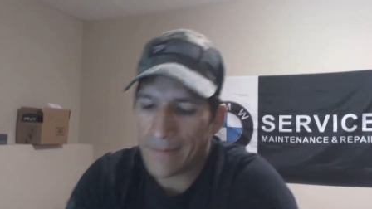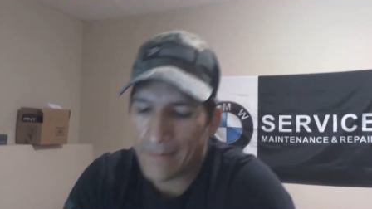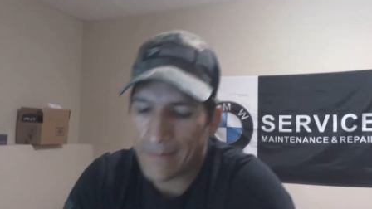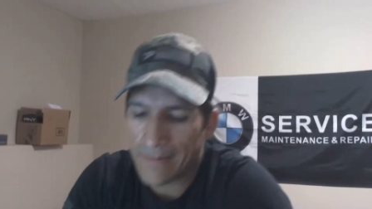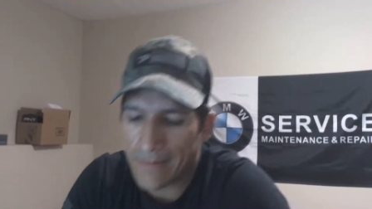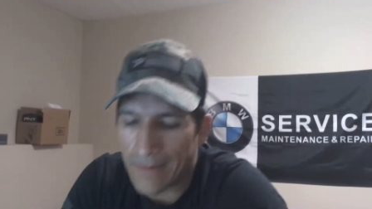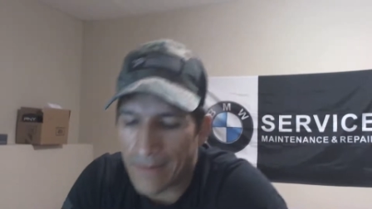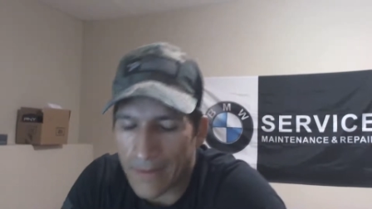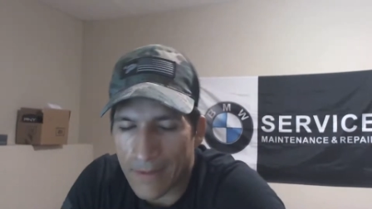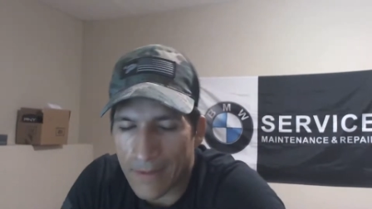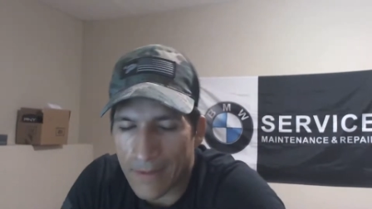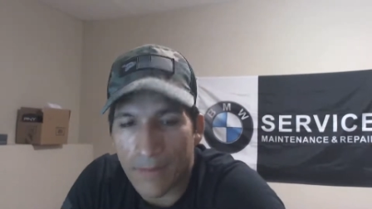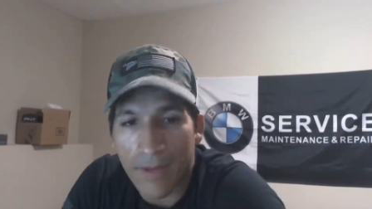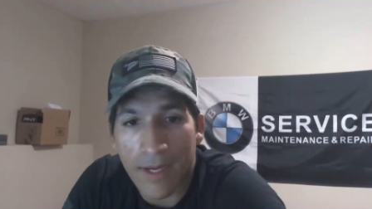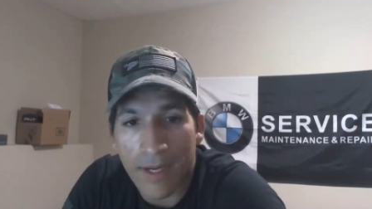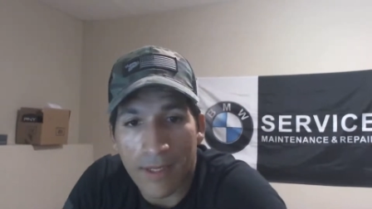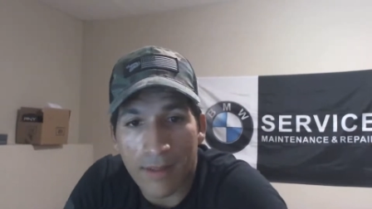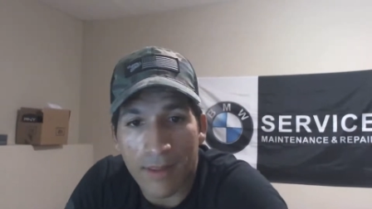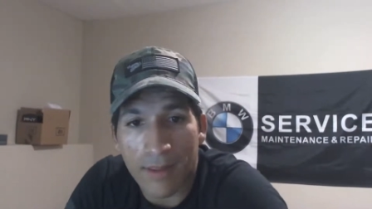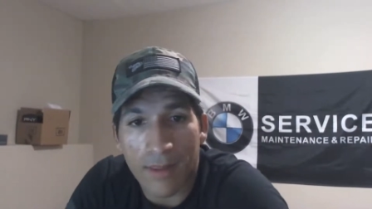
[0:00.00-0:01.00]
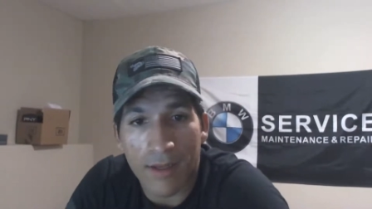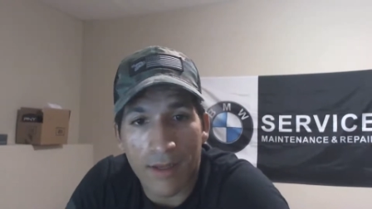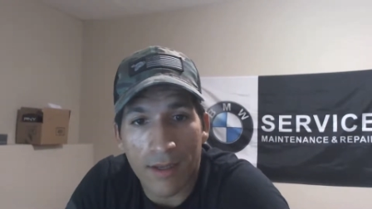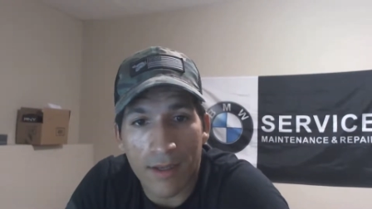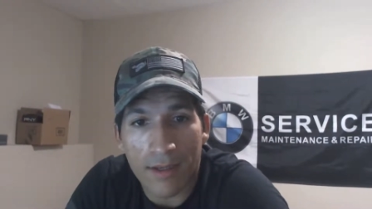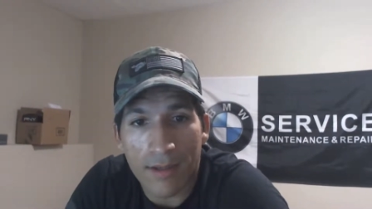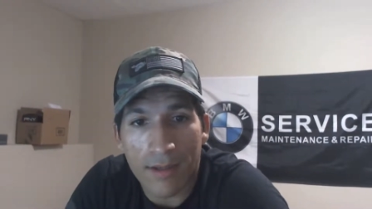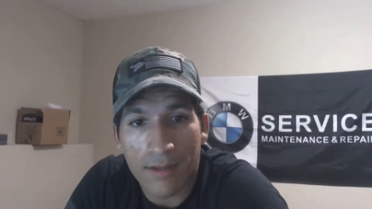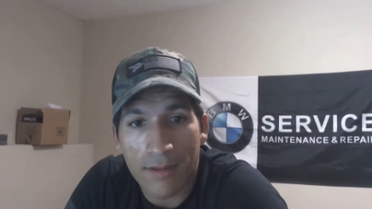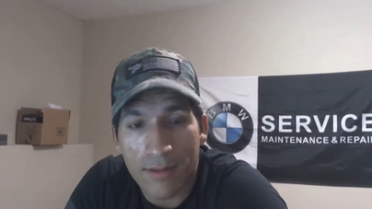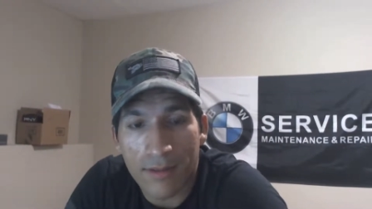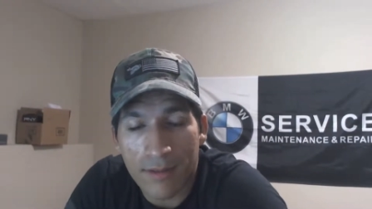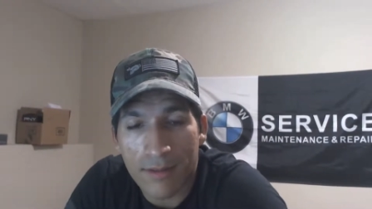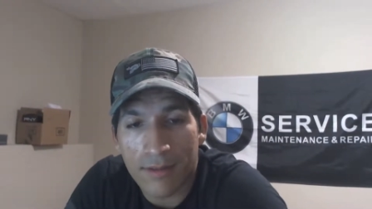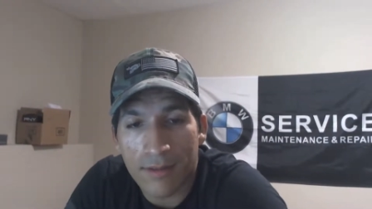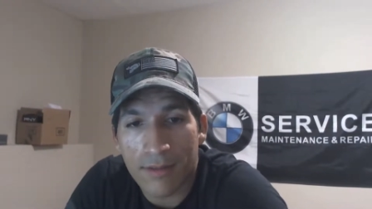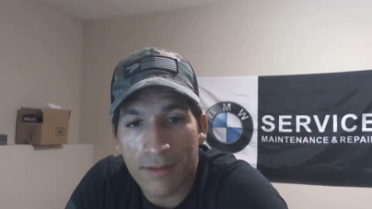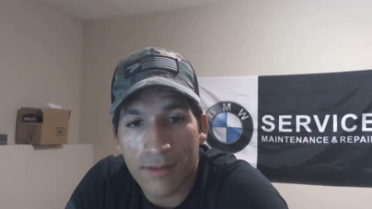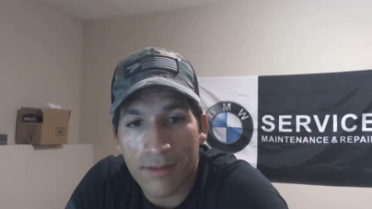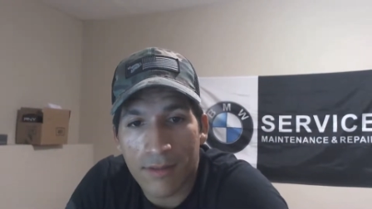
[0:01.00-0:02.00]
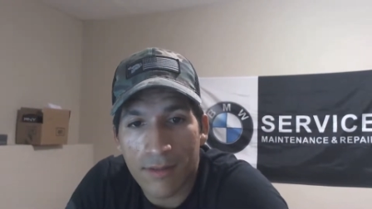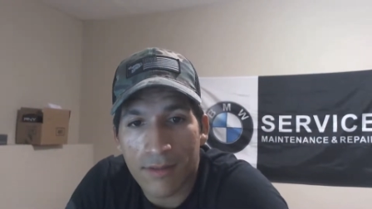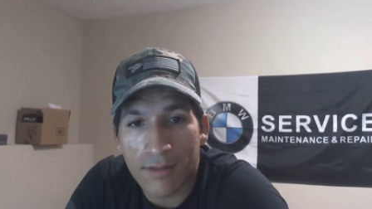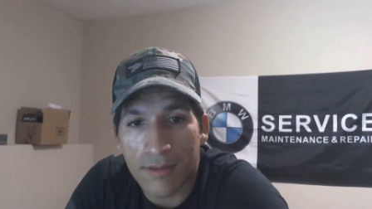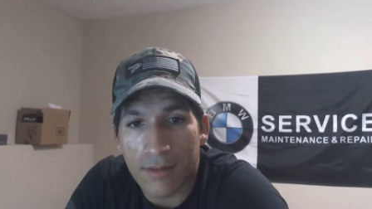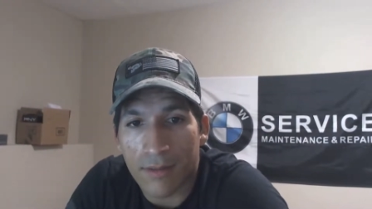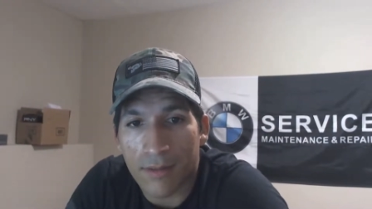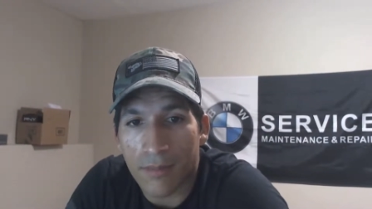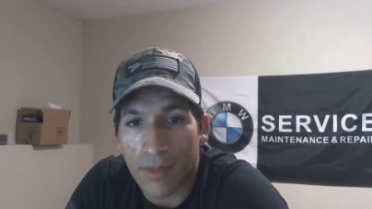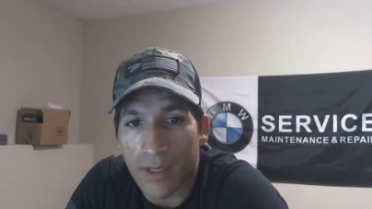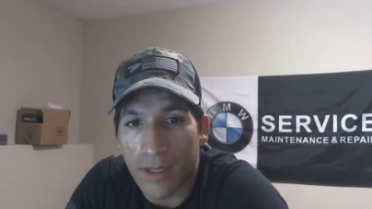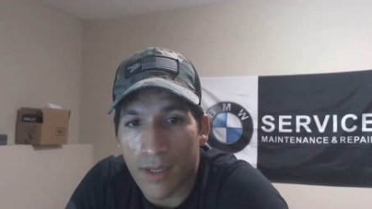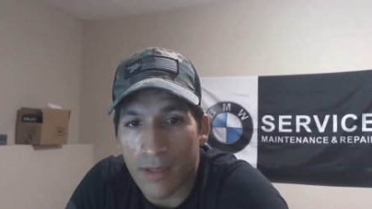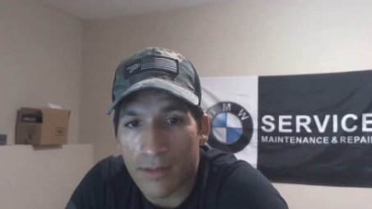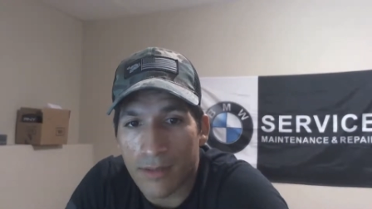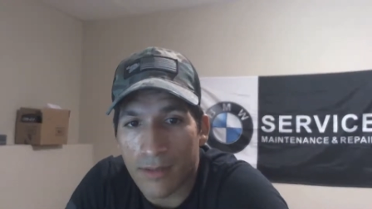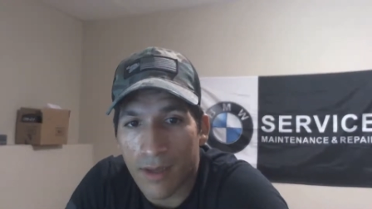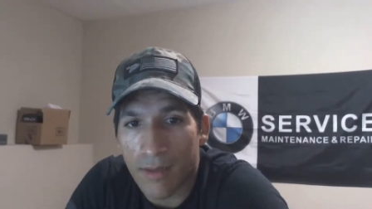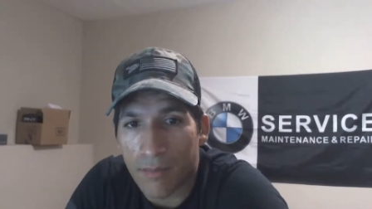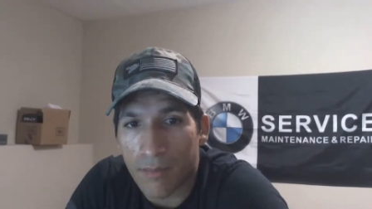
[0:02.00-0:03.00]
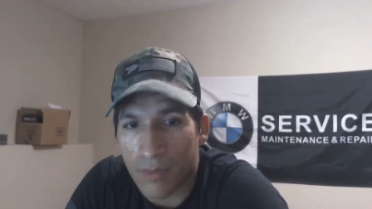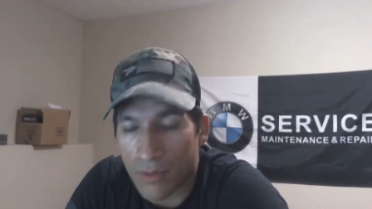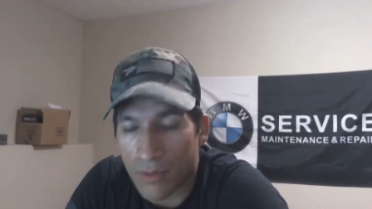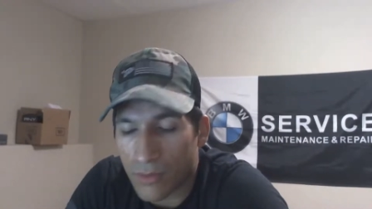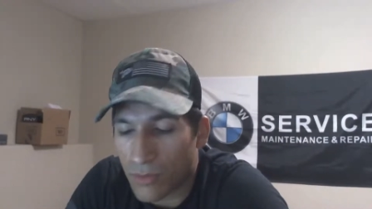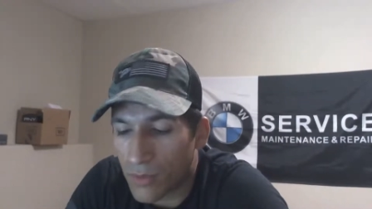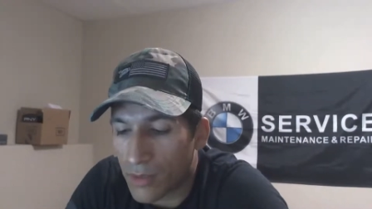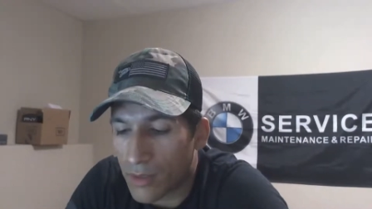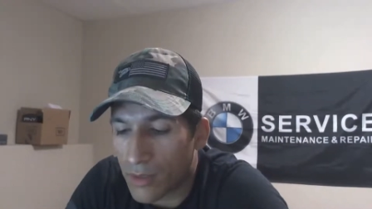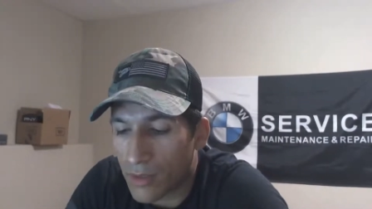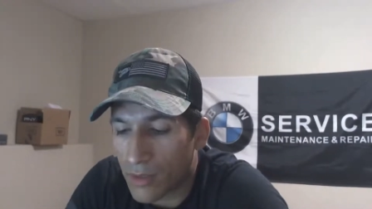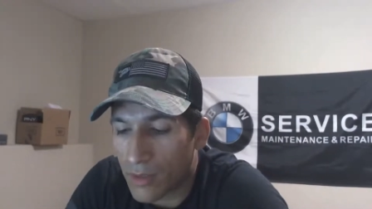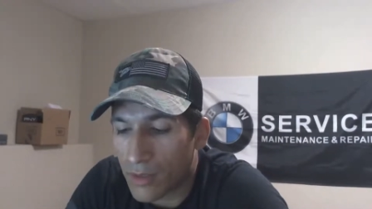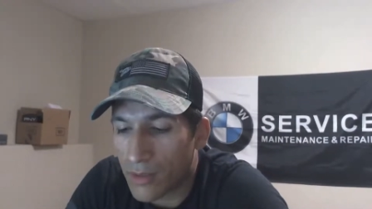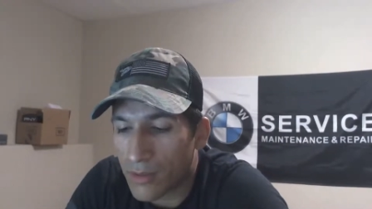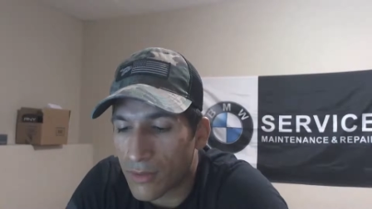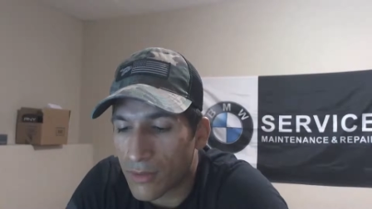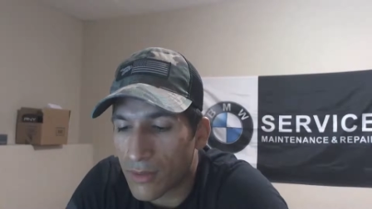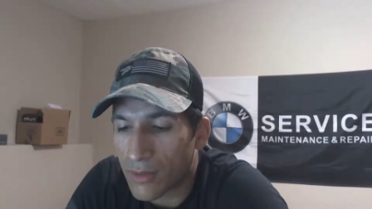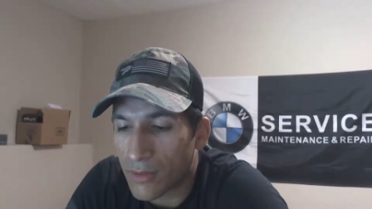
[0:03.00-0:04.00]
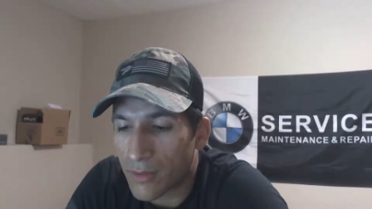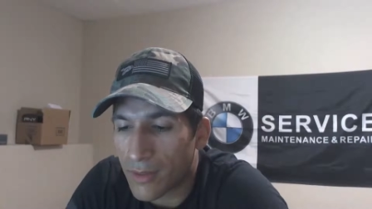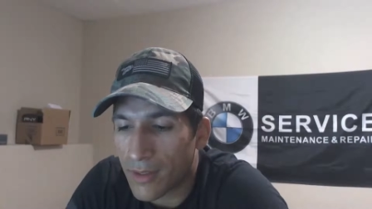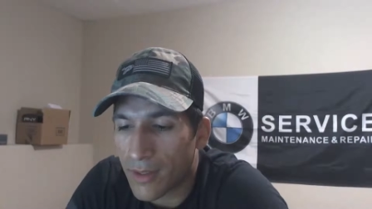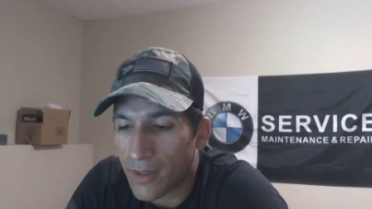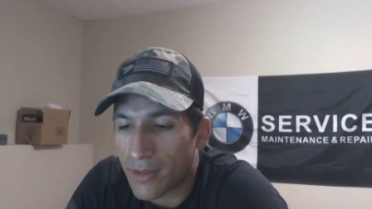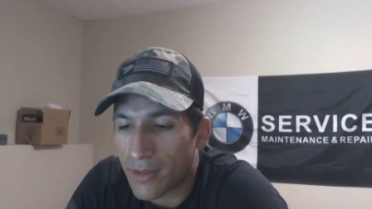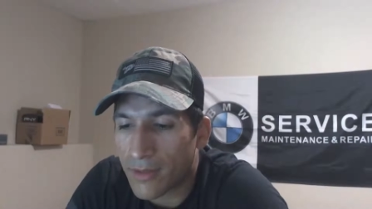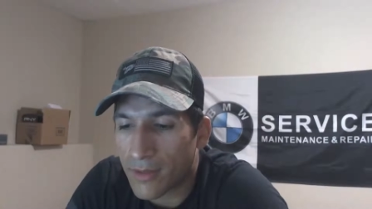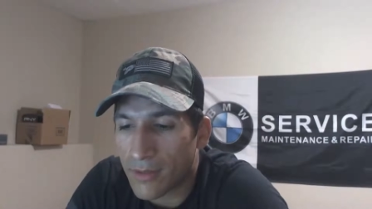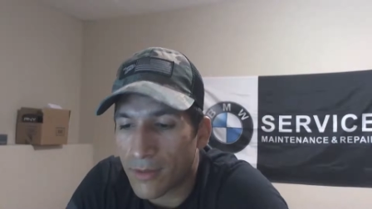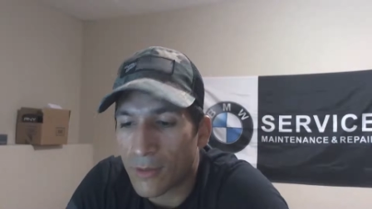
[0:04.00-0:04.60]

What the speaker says: suspect that somebody had tampered with the instrument cluster.